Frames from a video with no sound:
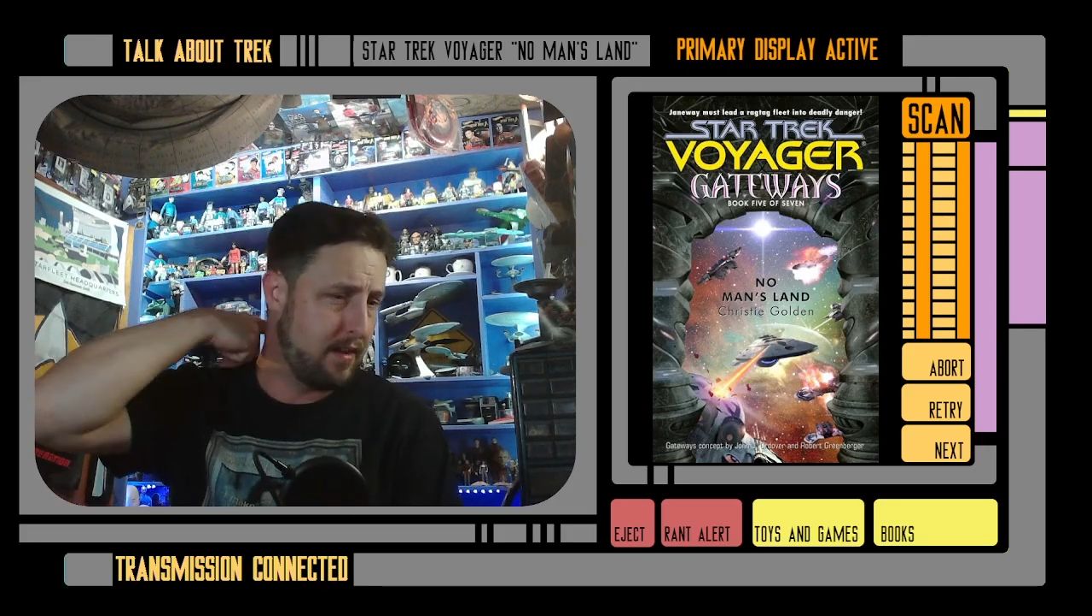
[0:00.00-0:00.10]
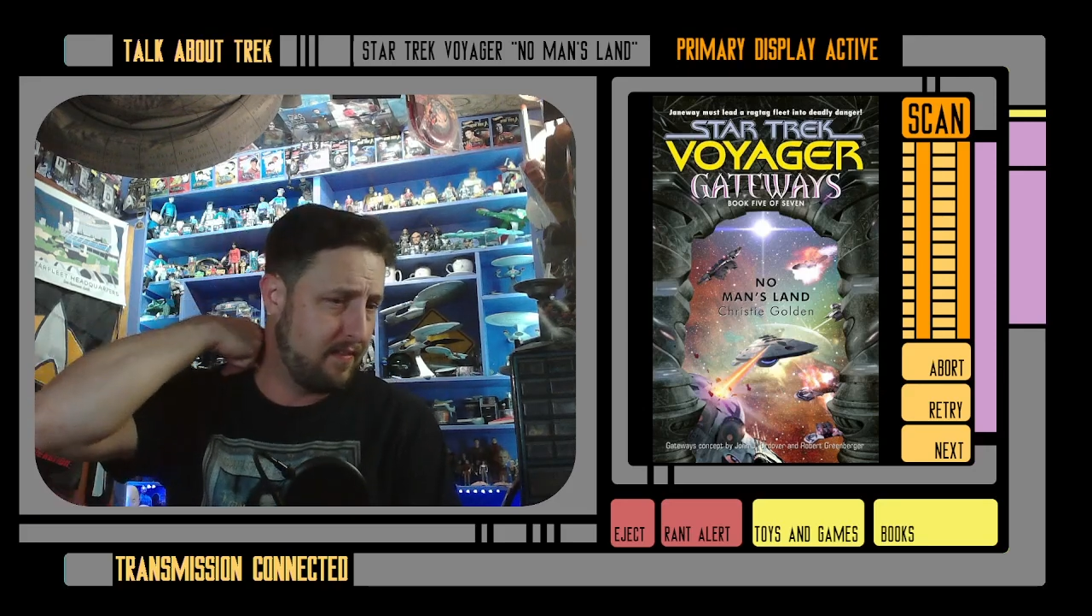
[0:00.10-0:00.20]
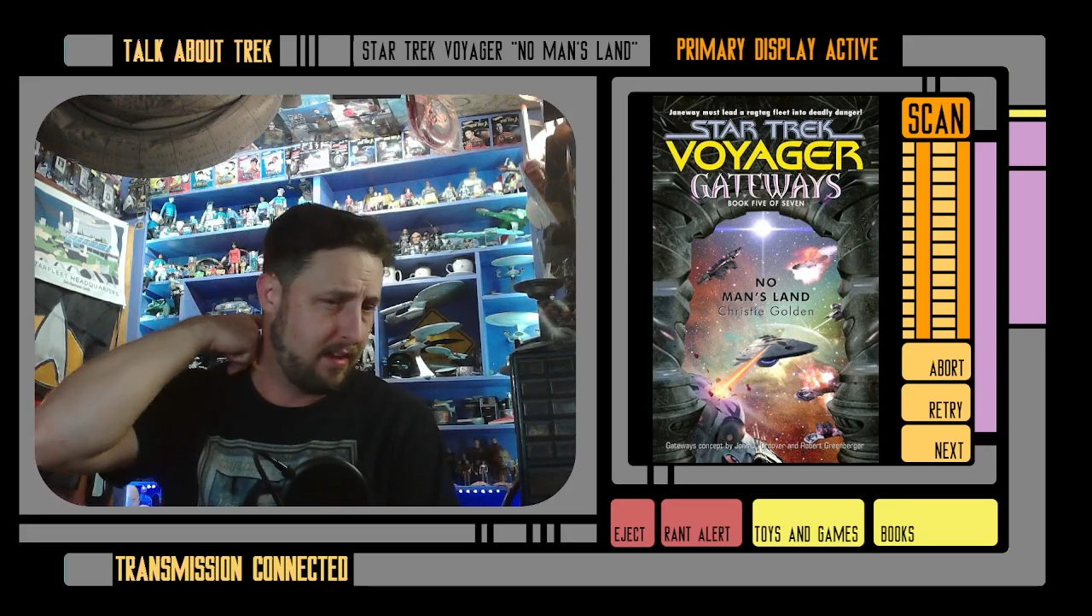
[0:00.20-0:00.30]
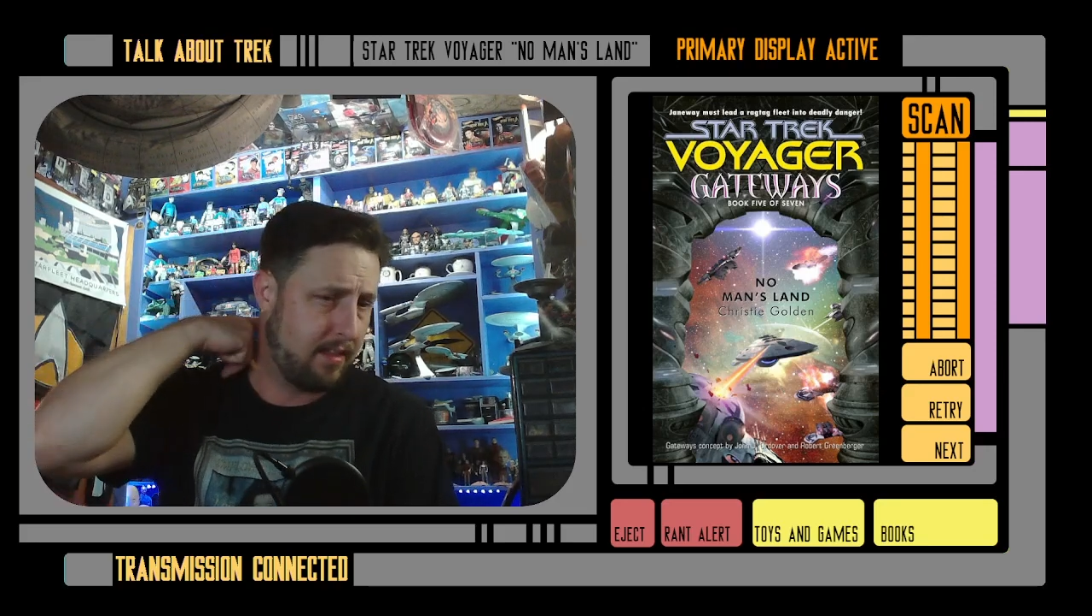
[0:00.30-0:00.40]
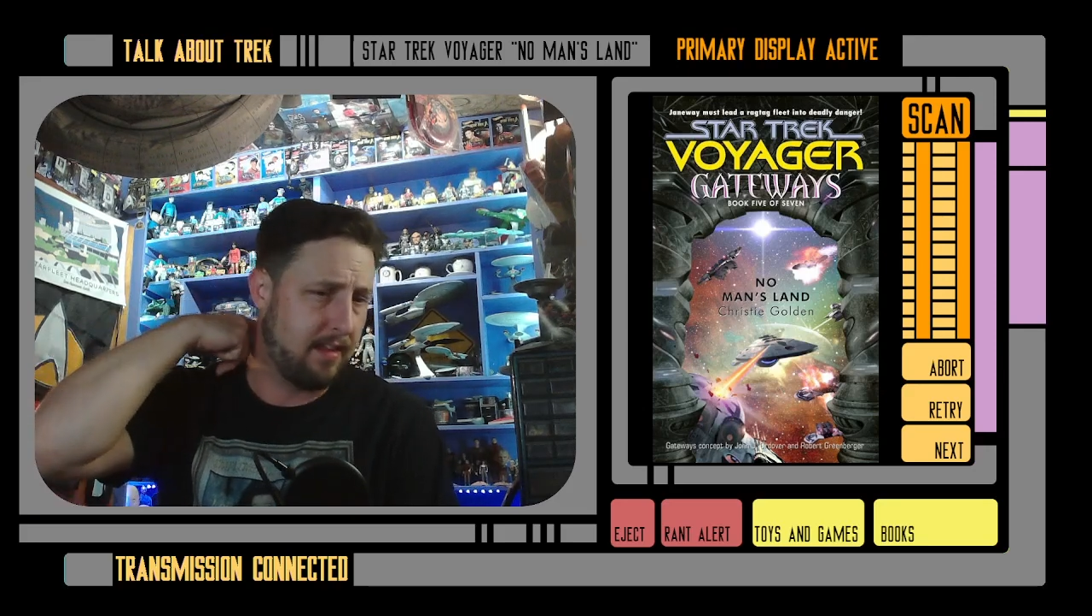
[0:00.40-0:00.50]

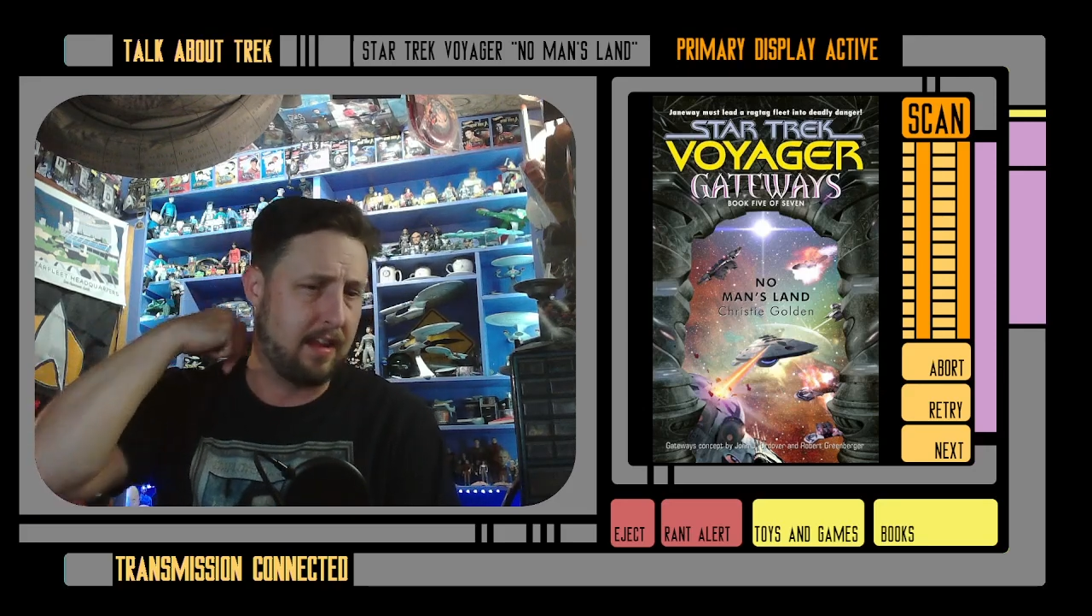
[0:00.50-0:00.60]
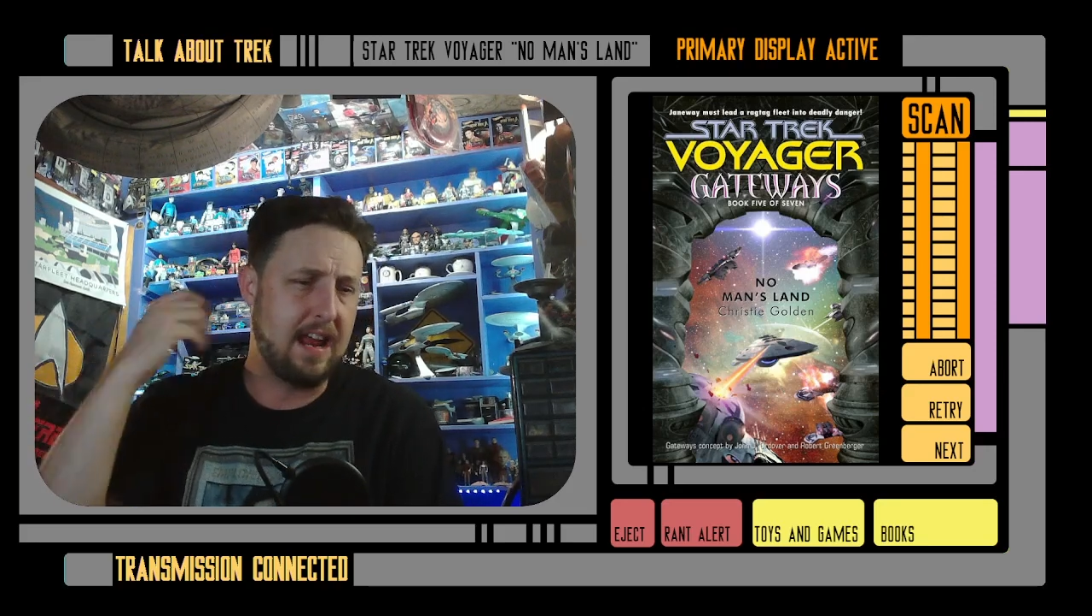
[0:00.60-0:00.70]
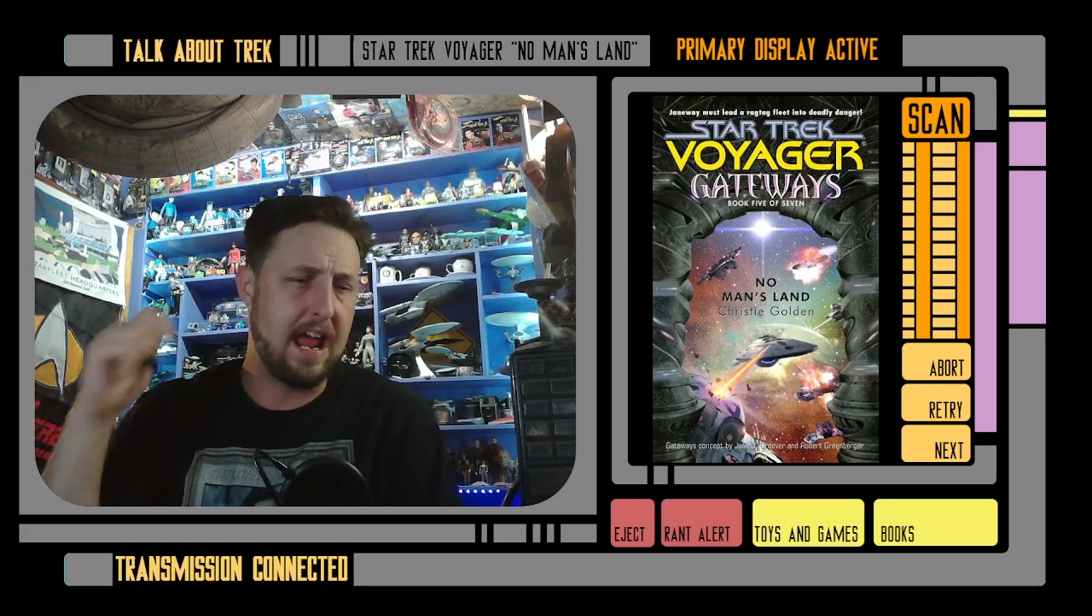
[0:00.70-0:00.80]
it's an